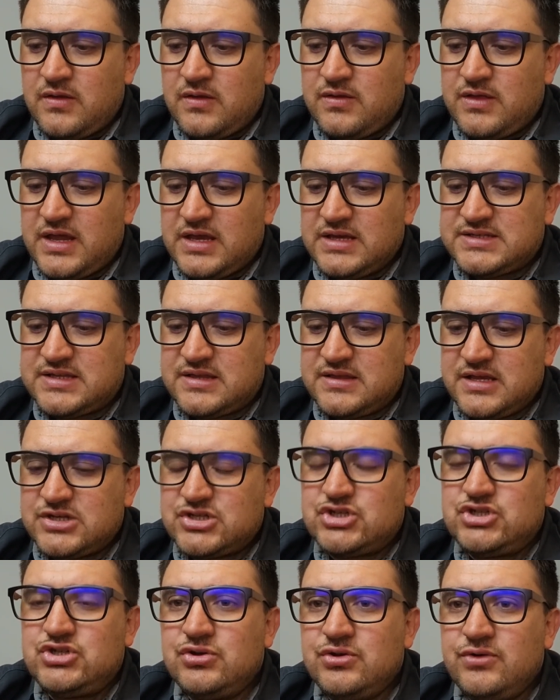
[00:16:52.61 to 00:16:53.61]
there's
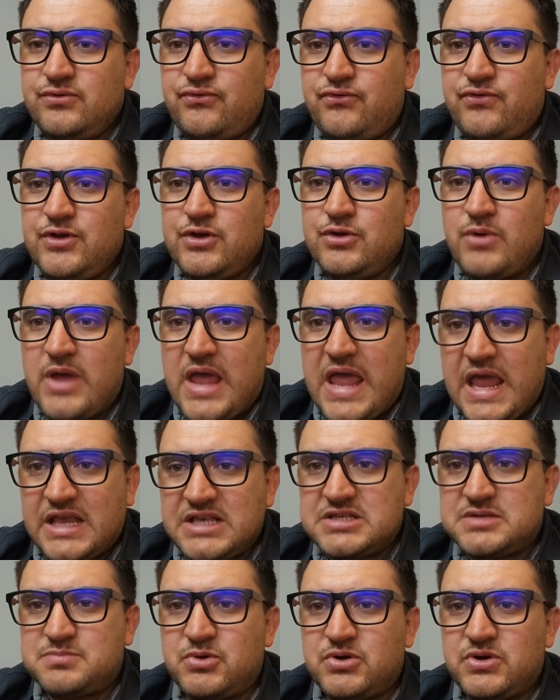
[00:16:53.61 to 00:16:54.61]
there's too few
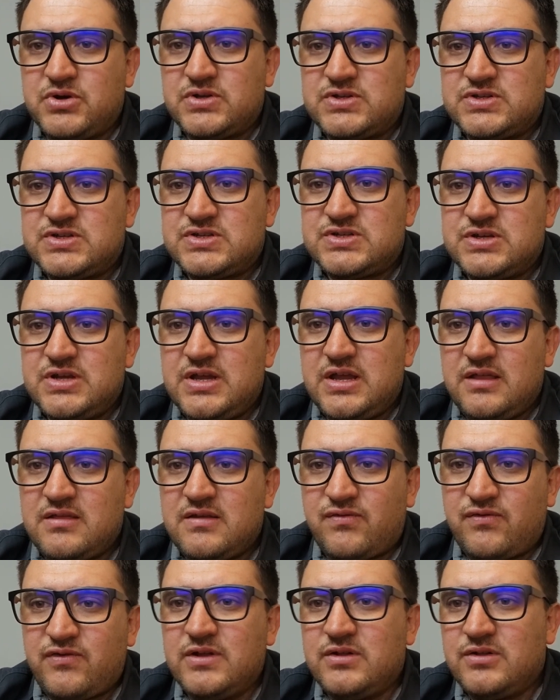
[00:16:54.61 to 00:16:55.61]
experts in
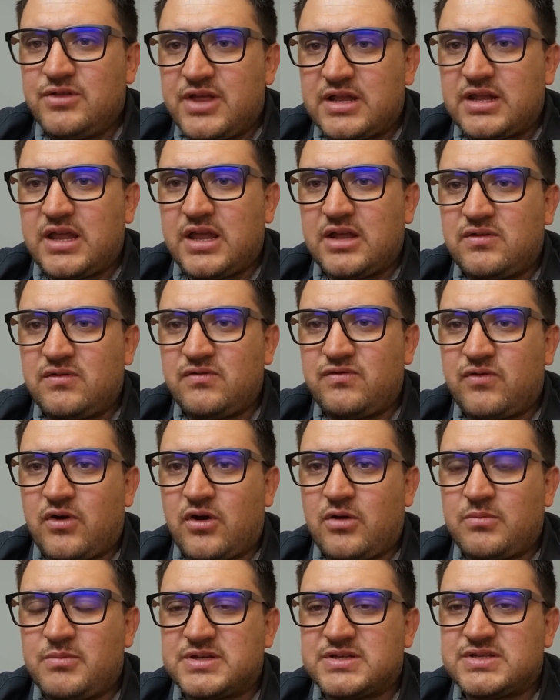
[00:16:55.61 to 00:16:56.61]
the field that get to
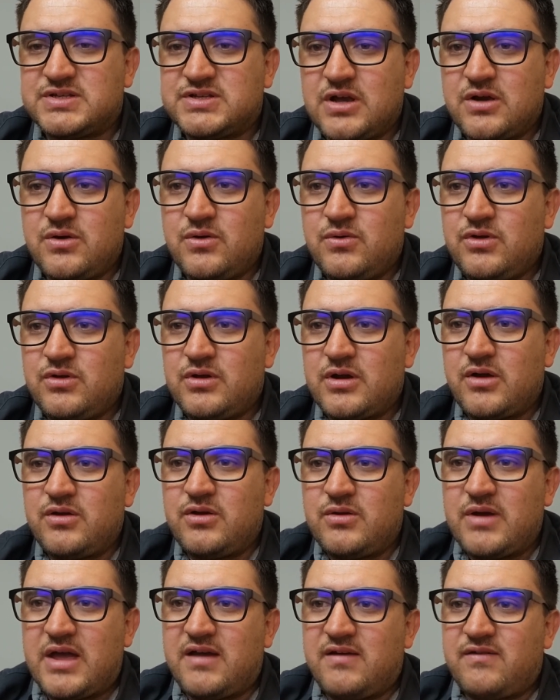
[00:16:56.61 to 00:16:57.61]
farmers so you know
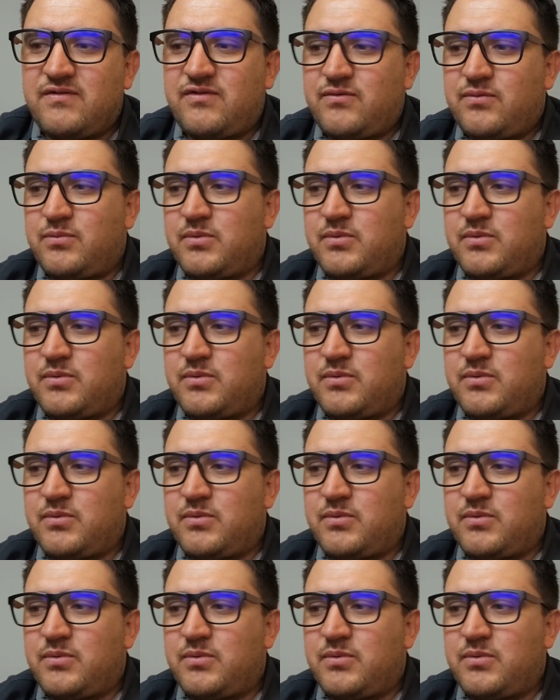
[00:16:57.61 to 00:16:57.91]
you have